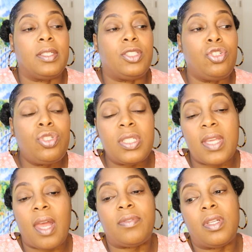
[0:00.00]
you just
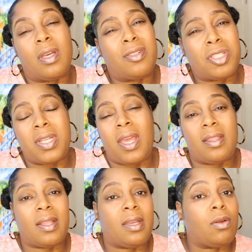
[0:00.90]
have to
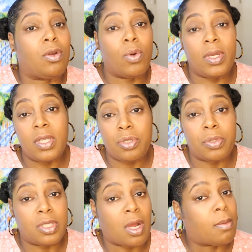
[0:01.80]
understand like going into
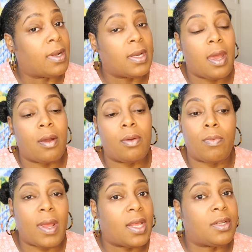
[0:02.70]
a job right now
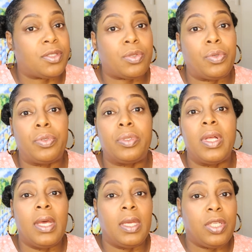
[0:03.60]
right out of school
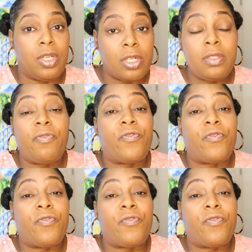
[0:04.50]
your